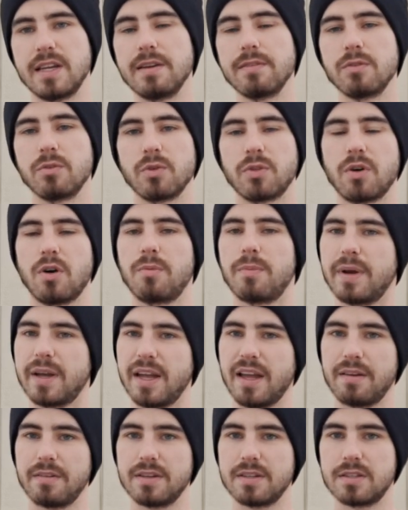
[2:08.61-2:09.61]
even with all my
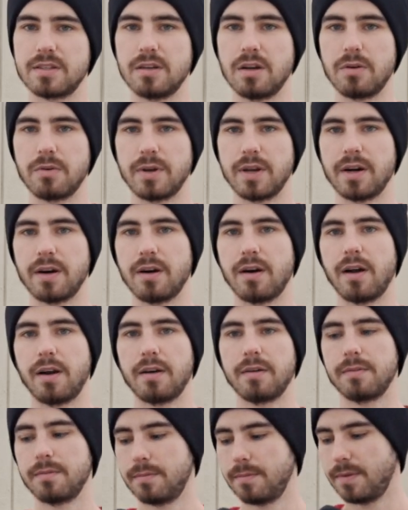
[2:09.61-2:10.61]
heavy snow gear on.